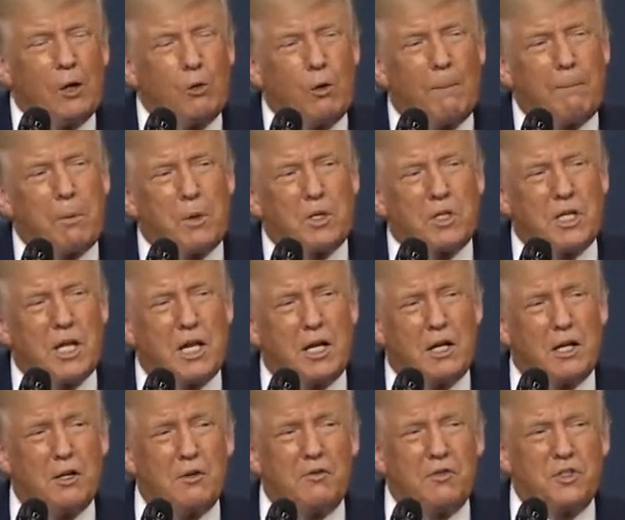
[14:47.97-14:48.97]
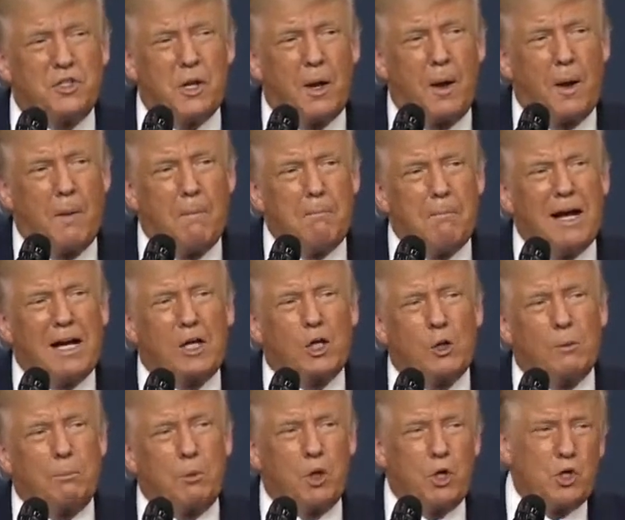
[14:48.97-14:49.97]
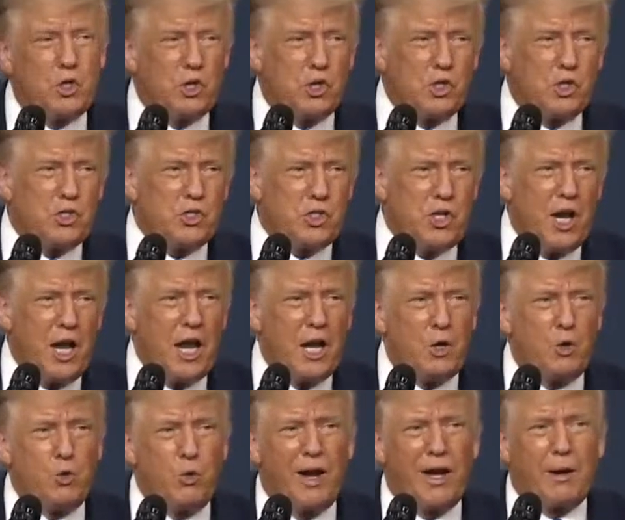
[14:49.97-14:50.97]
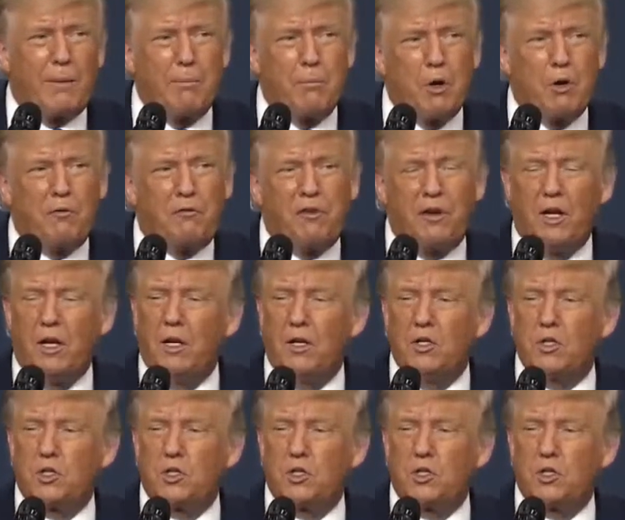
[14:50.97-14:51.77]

Representatives Michael Burgess and Greg Murphy,